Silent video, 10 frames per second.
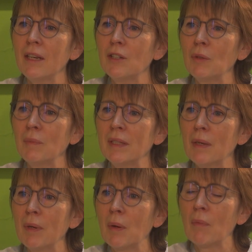Nations
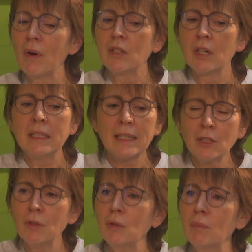peacekeeping operation is
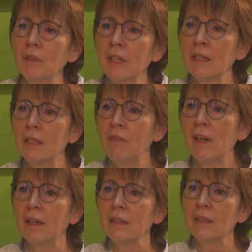actually to protect
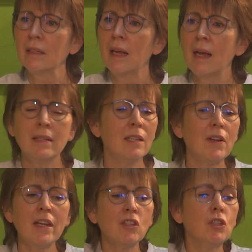civilians.
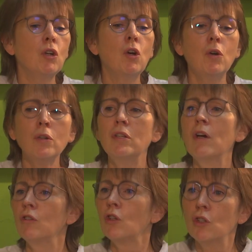Civilians could
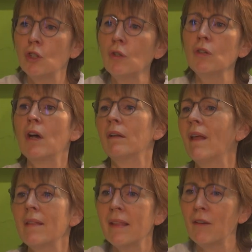not, should not,
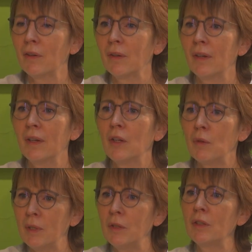never
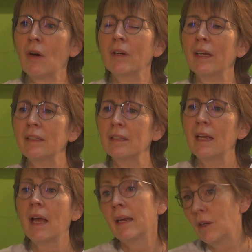be the target,
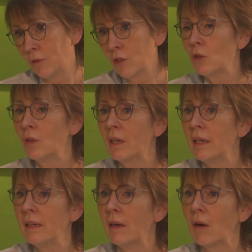and
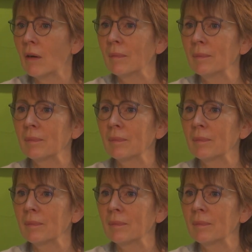unfortunately they are.